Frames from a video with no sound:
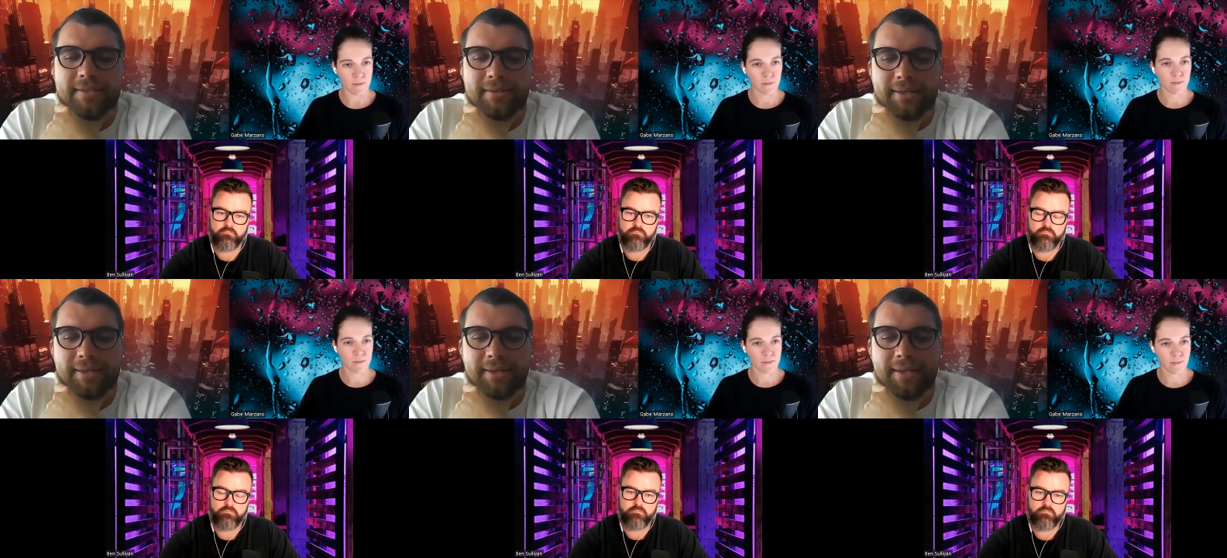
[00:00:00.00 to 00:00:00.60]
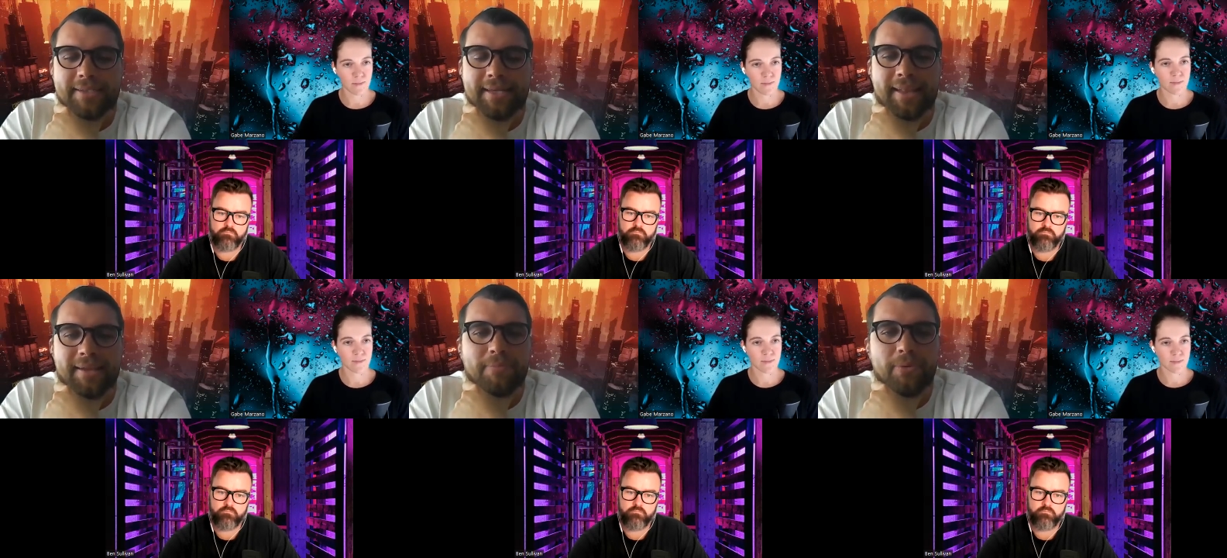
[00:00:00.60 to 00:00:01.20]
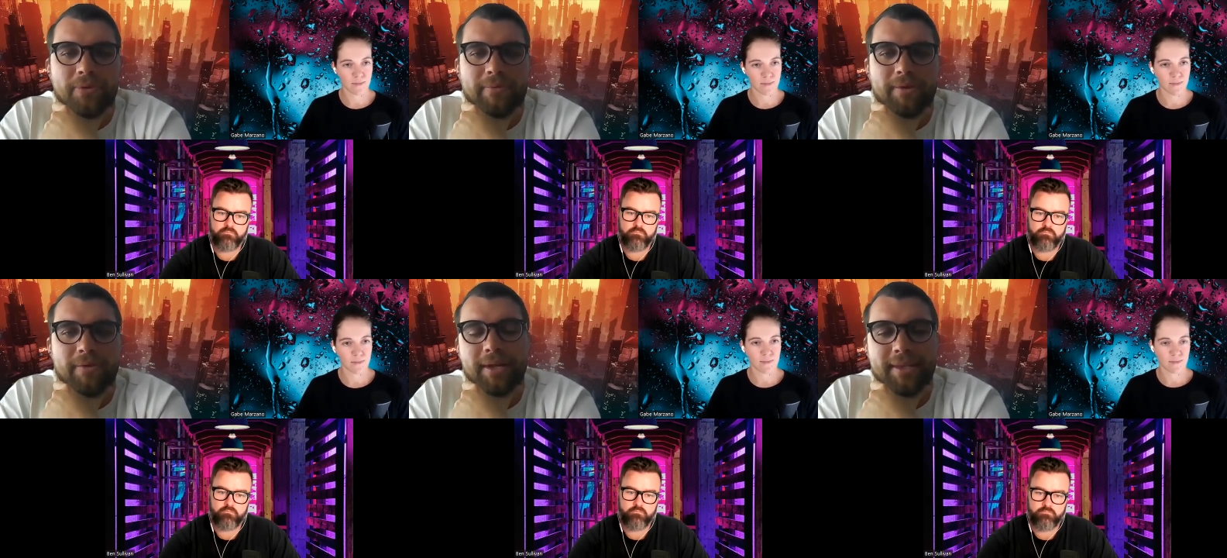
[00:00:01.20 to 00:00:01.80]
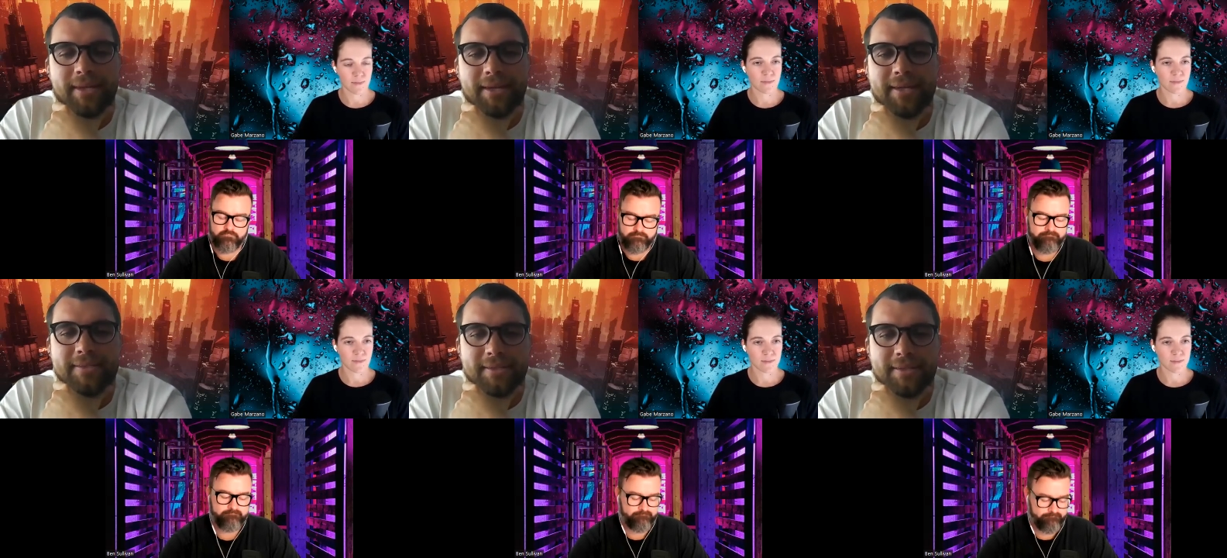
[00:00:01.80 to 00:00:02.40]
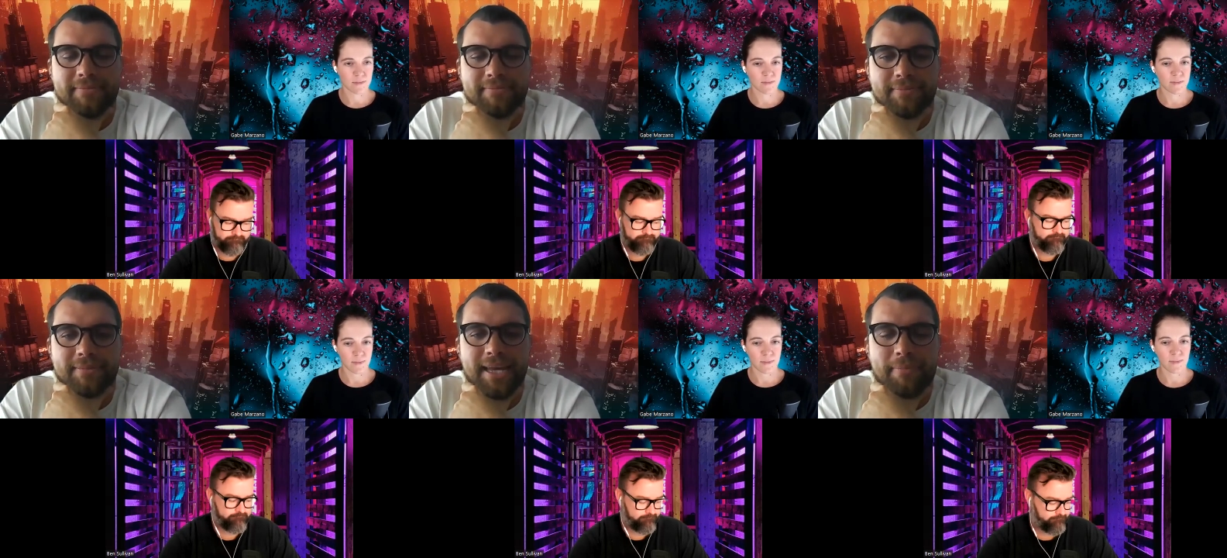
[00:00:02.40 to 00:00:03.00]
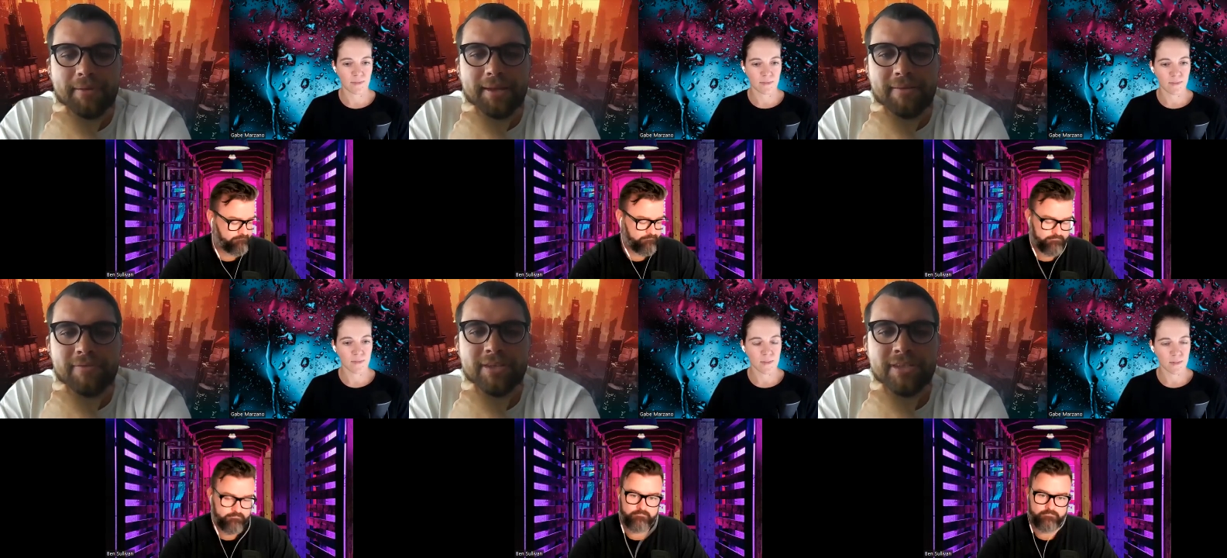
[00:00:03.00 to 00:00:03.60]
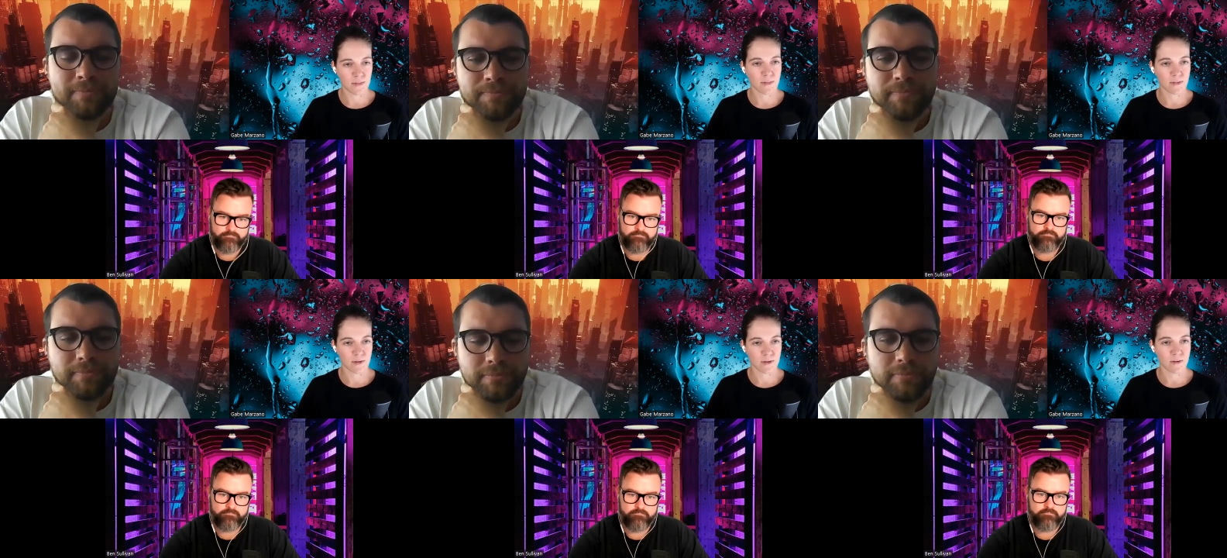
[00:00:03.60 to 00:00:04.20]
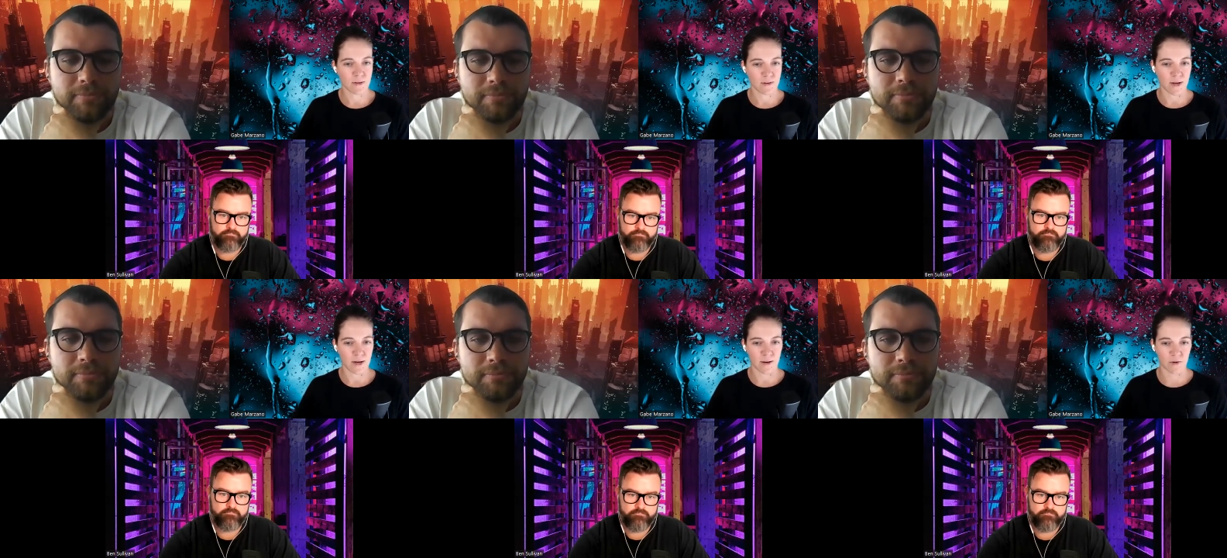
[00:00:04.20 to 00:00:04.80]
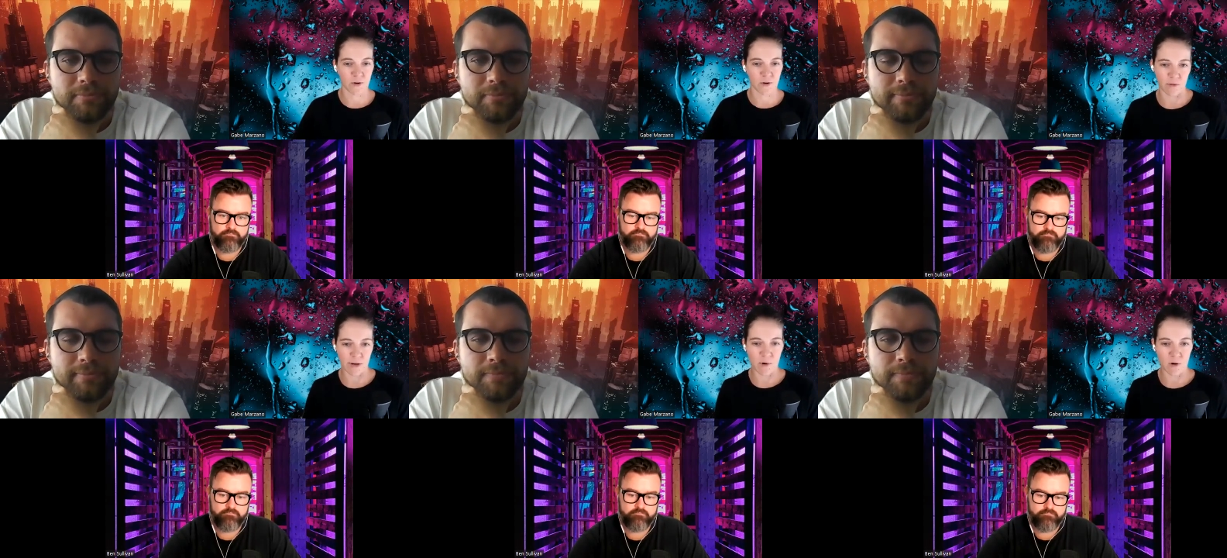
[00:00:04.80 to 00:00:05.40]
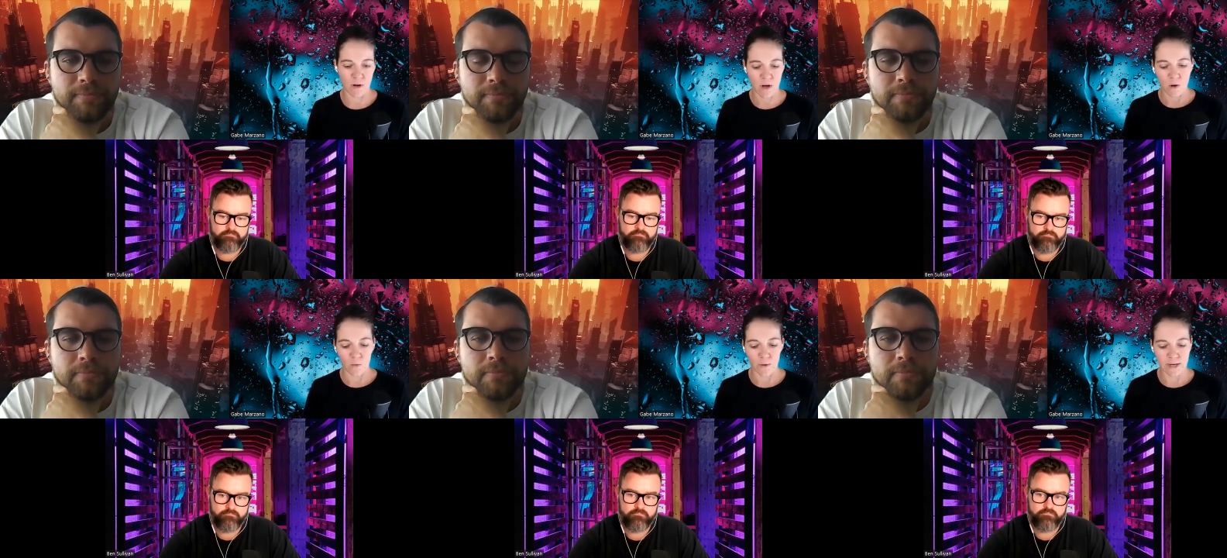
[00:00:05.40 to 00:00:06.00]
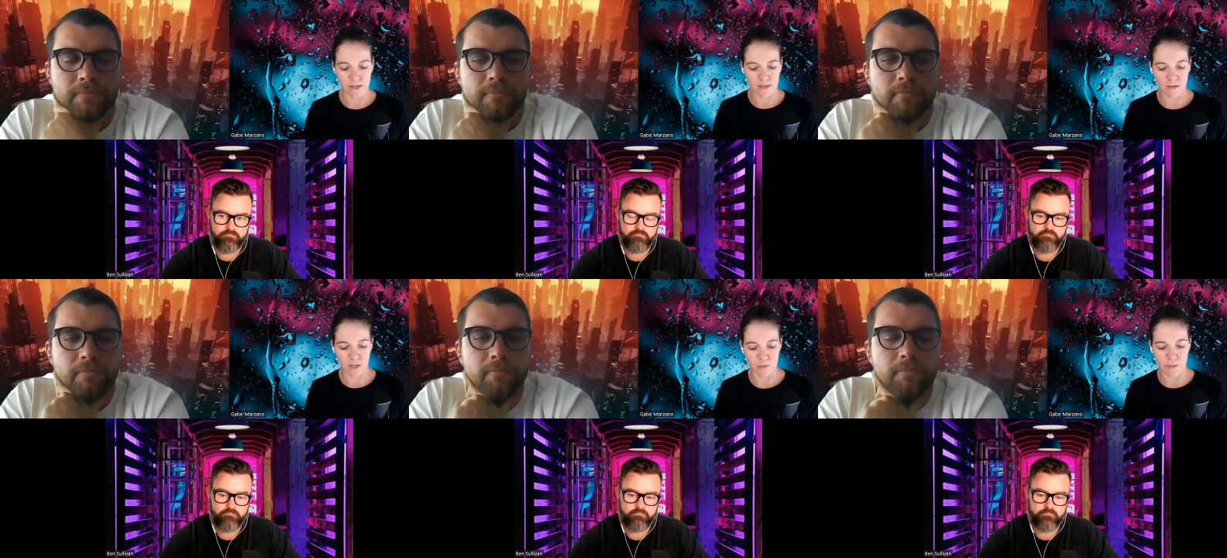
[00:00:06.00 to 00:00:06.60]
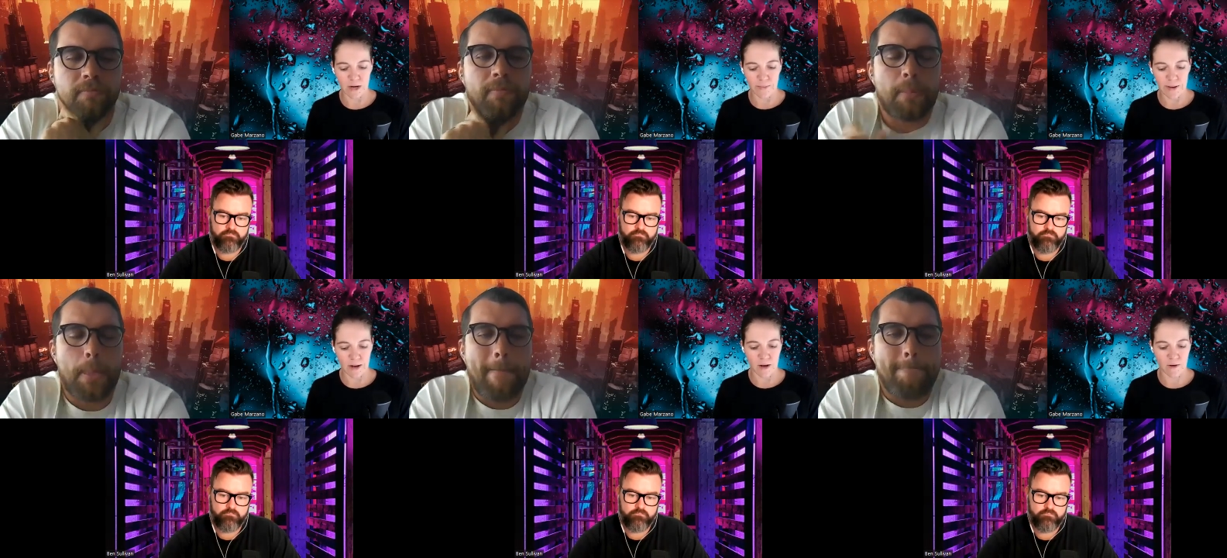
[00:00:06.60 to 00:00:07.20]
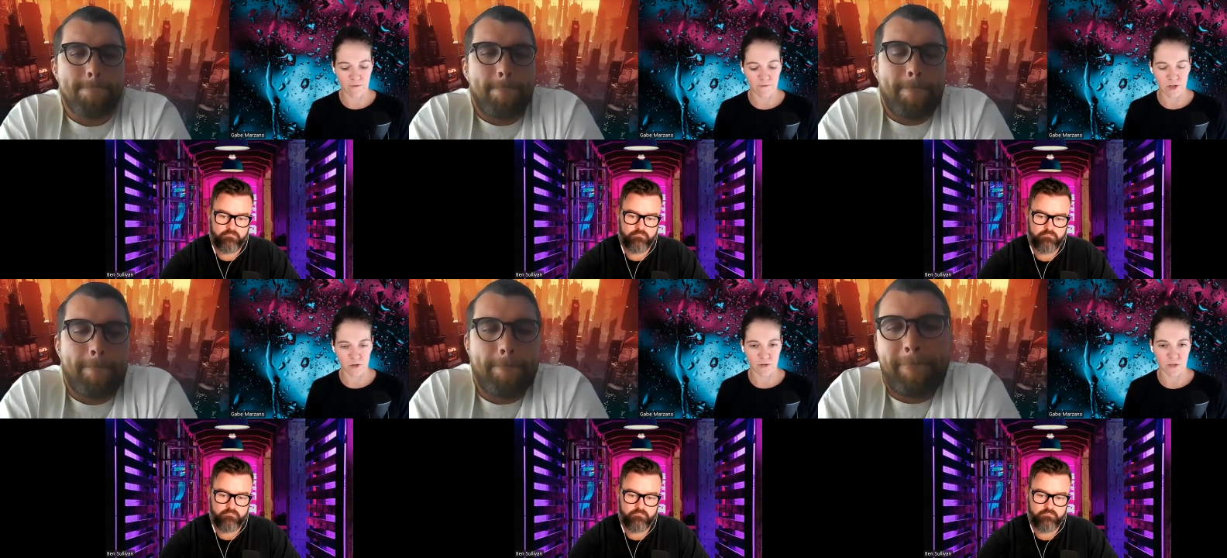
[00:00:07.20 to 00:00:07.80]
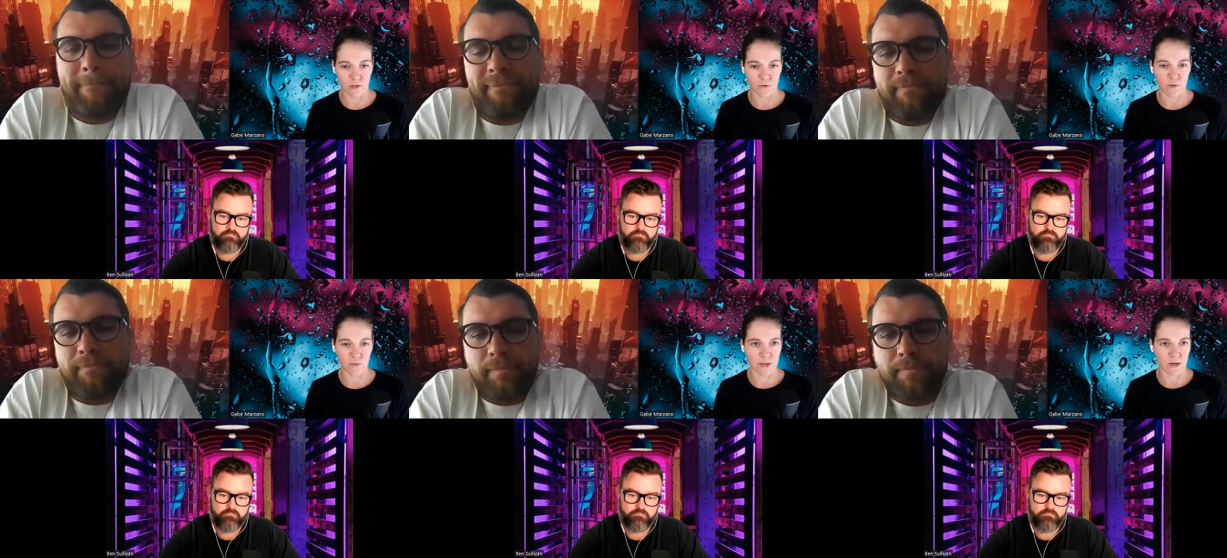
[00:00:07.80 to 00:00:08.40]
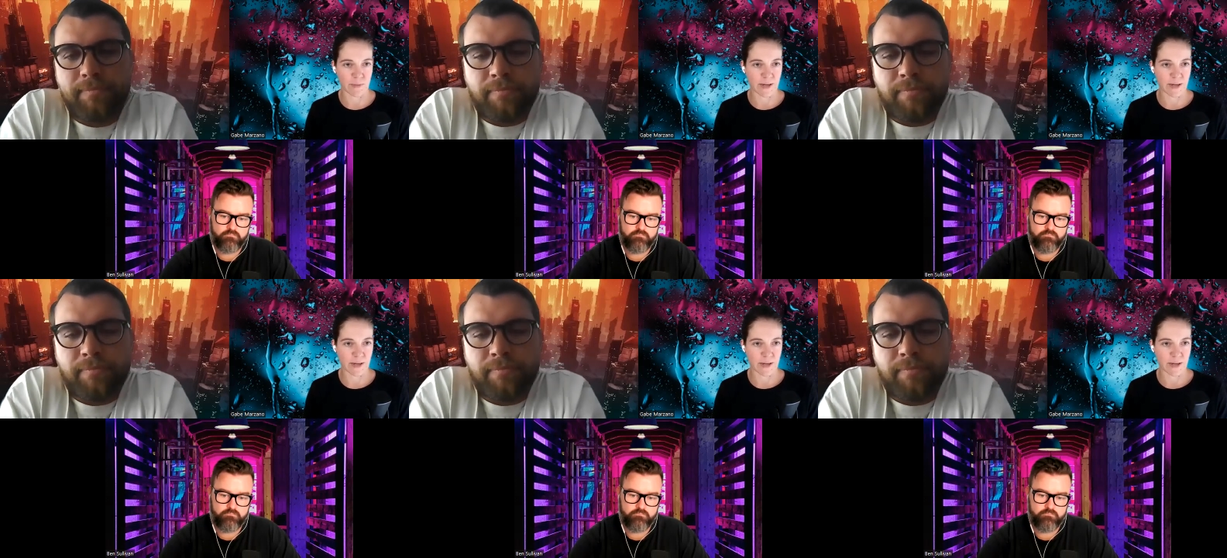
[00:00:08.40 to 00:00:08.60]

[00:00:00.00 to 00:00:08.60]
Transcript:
Speaker 1: just like a, a talent pool that we really need to tap and leverage.
Speaker 2: Yeah, couldn't agree more. We just spun up our veterans group within